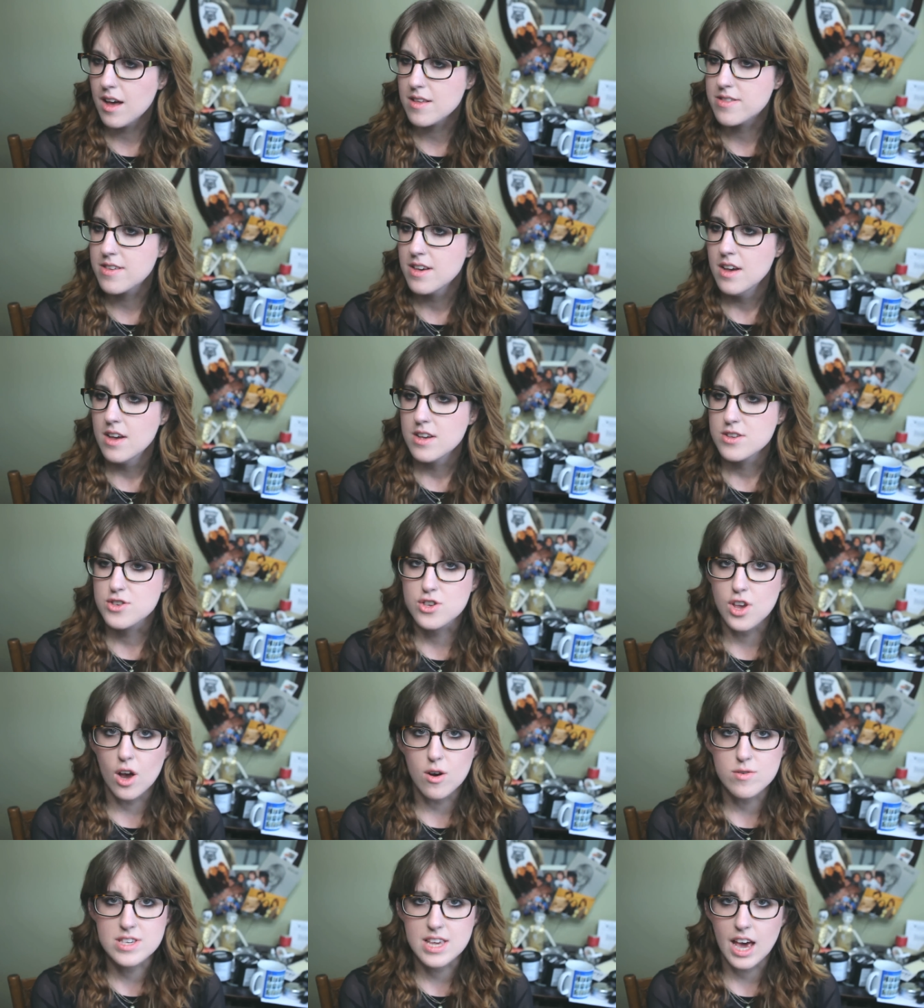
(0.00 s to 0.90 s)
I'm
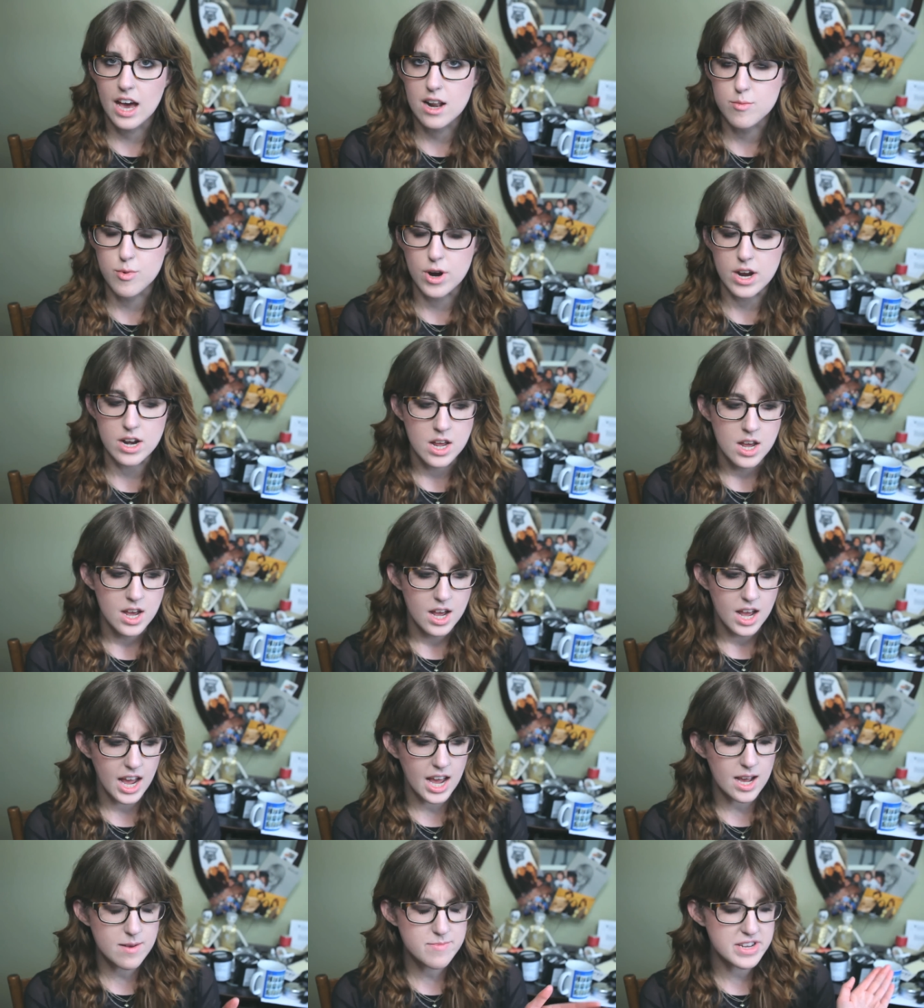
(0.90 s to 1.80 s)
so scatterbrained.
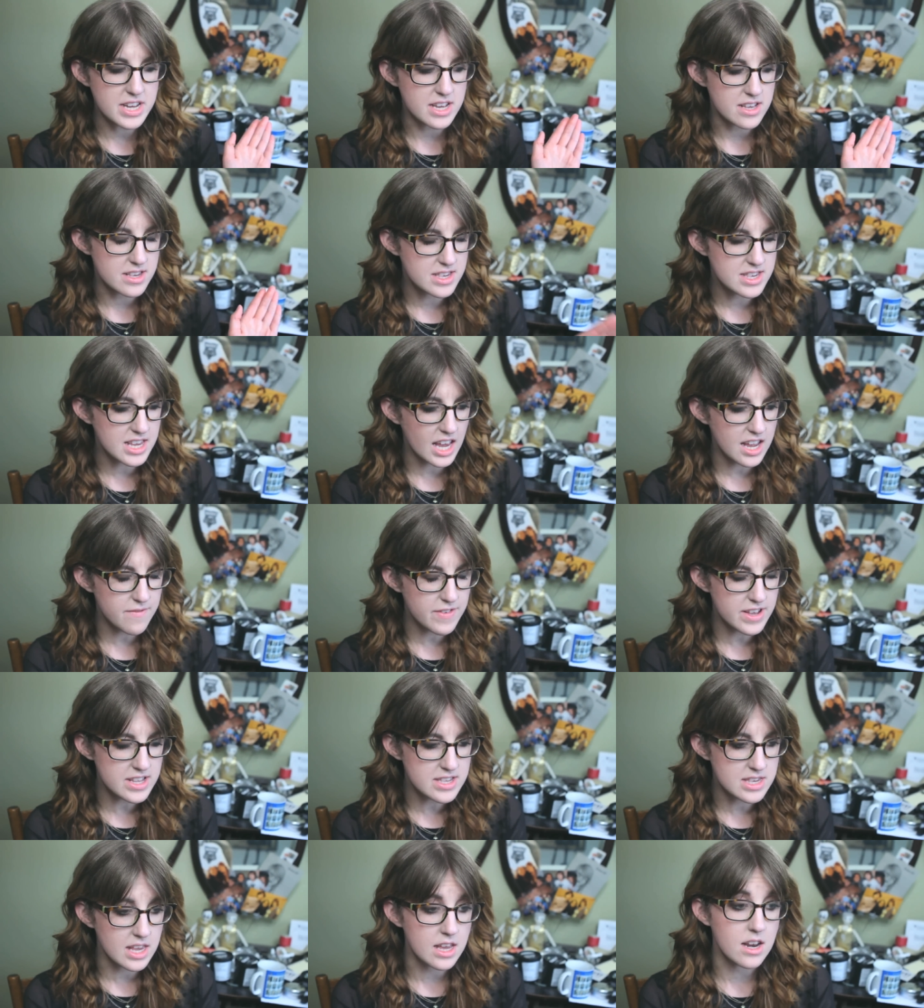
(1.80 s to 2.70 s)
Empties, St.
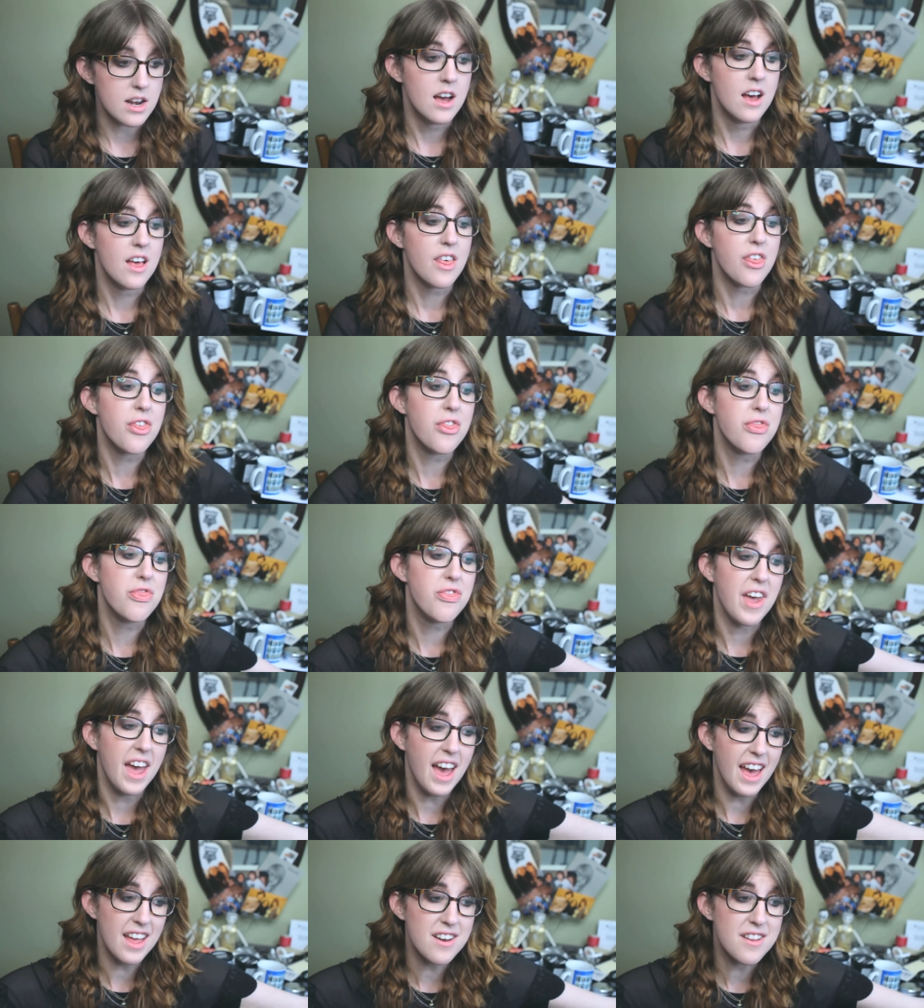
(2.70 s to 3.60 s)
Vincent,
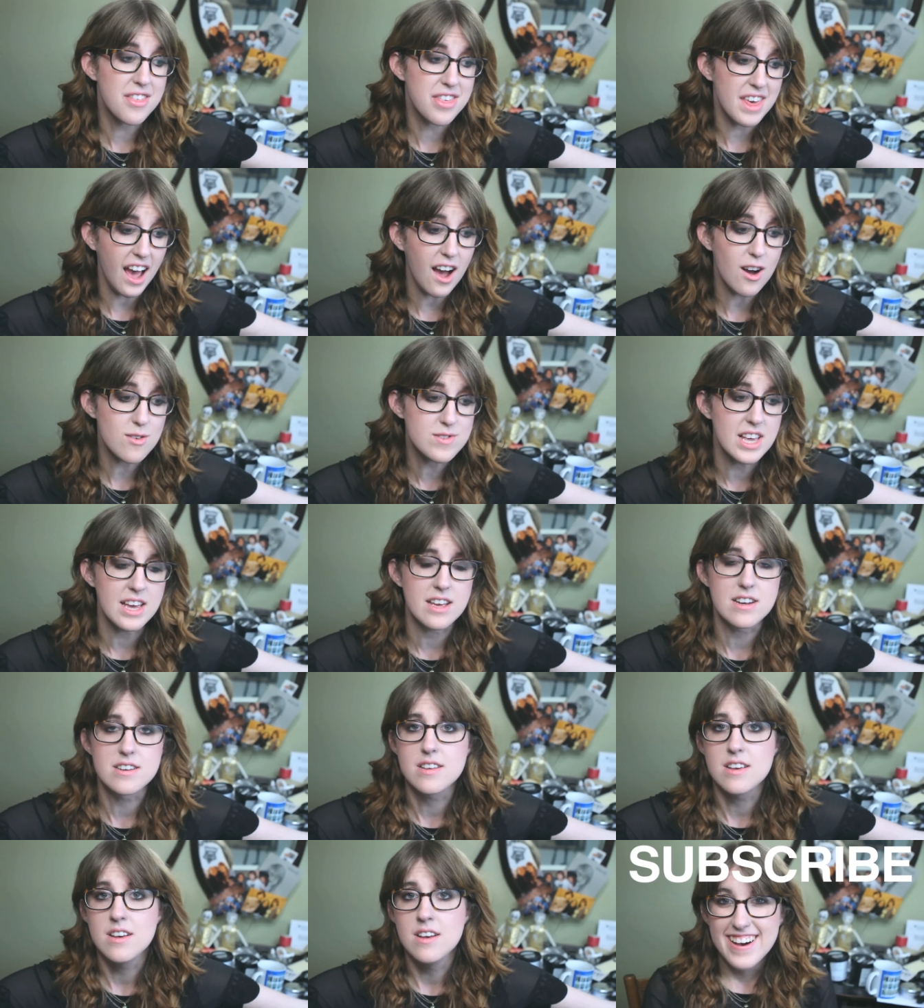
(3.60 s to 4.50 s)

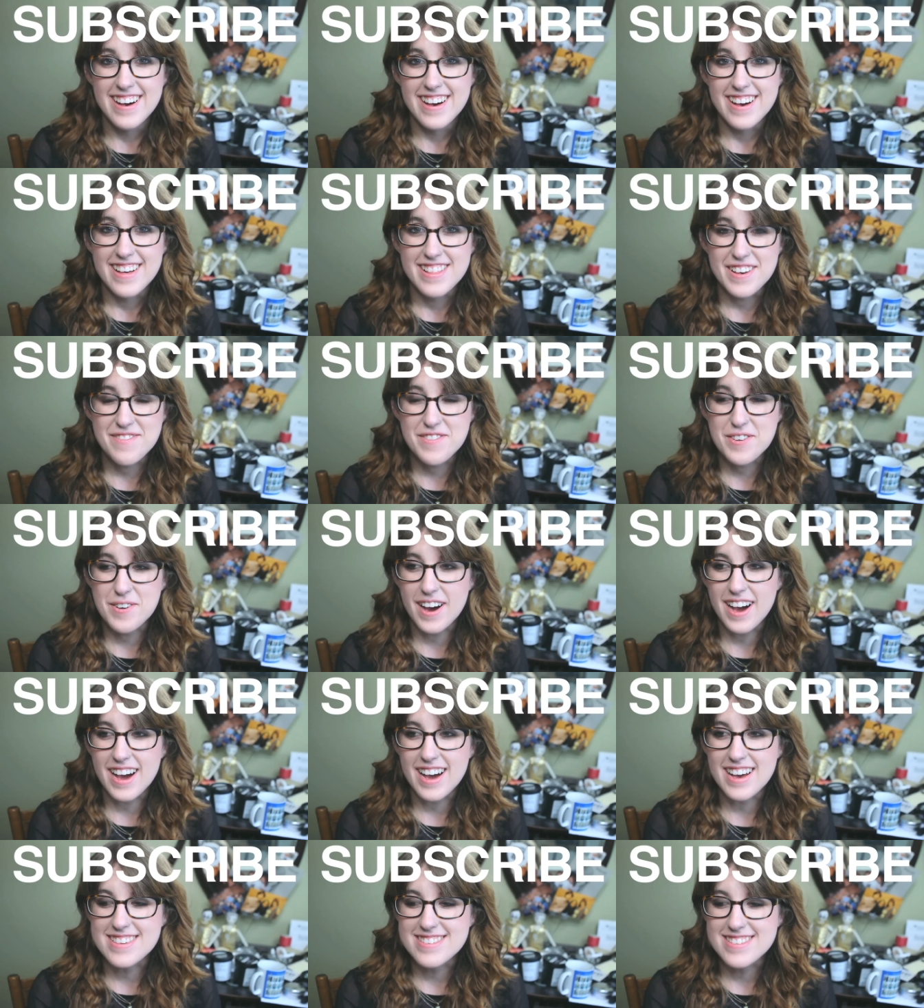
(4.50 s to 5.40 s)
10,000. Love you
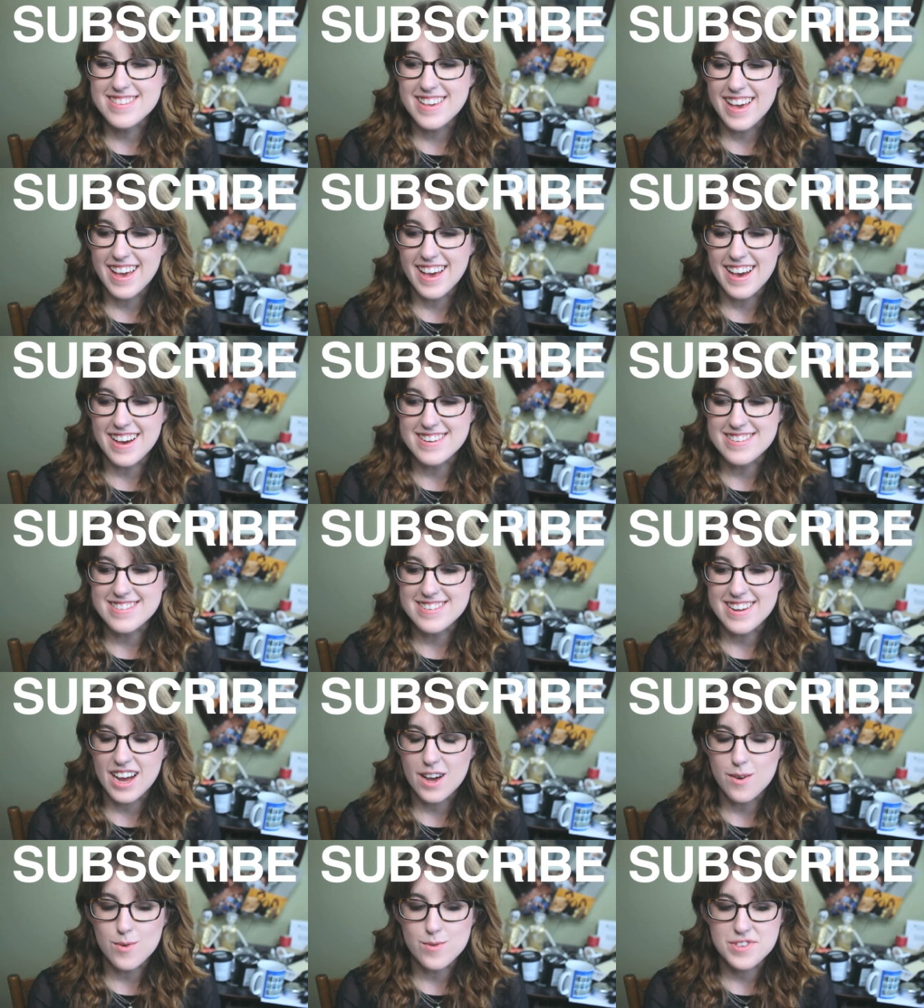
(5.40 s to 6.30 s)
guys, and
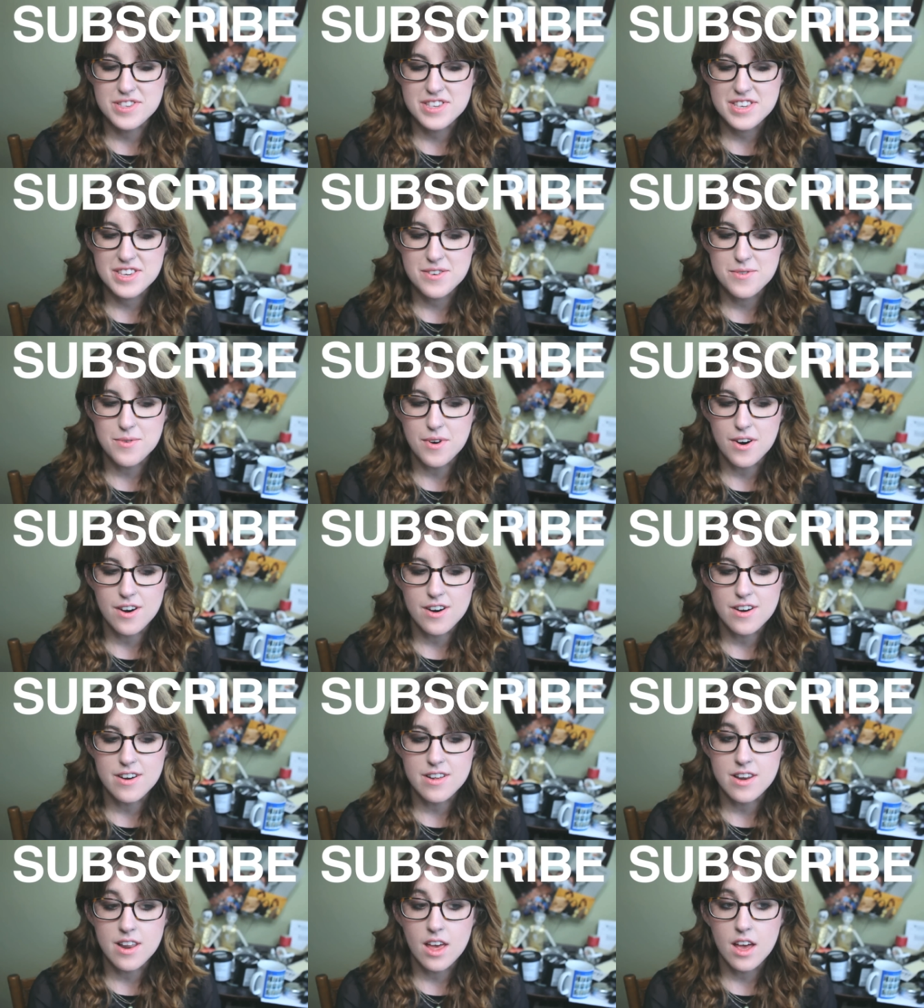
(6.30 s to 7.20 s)
I will see you
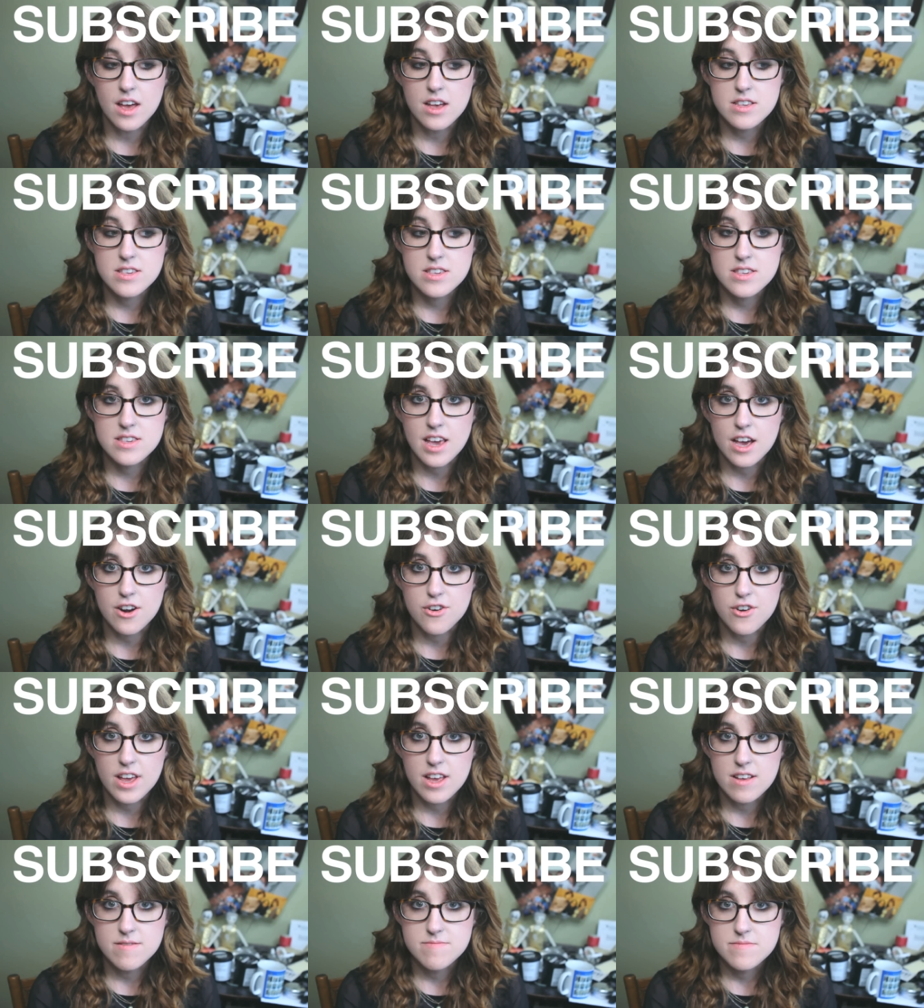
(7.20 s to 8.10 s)
on
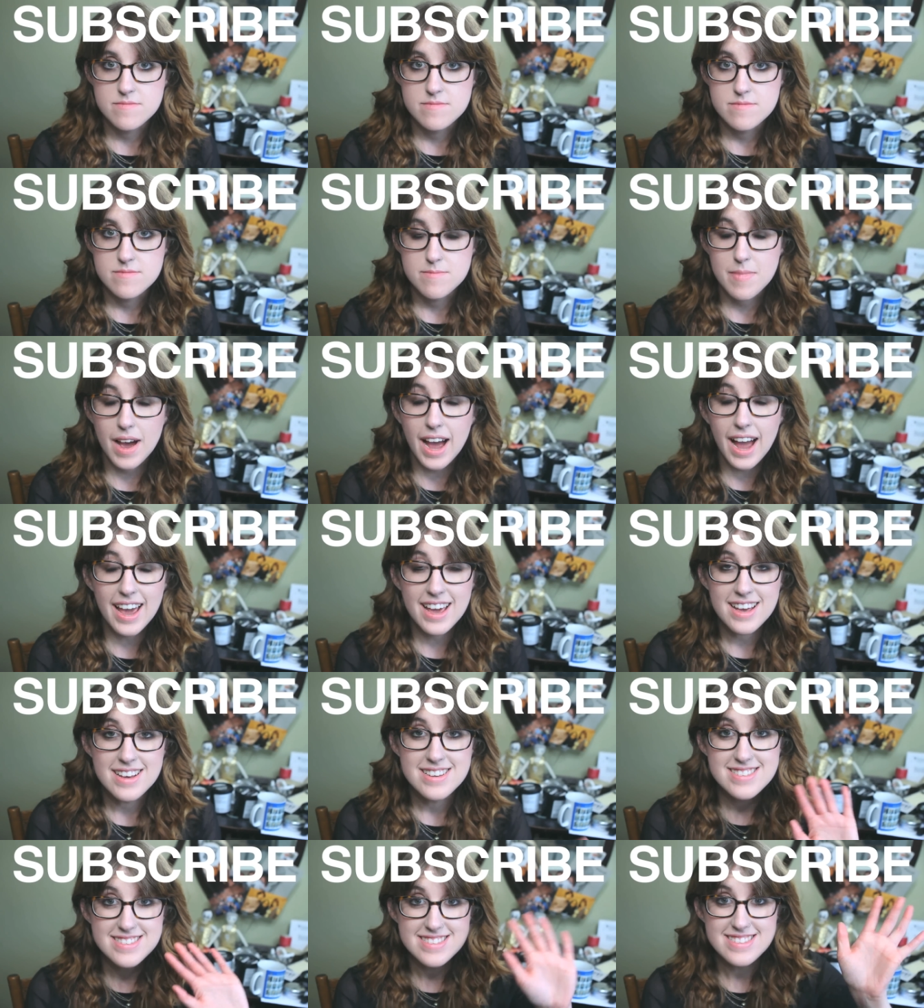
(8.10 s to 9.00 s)
Saturday. Bye.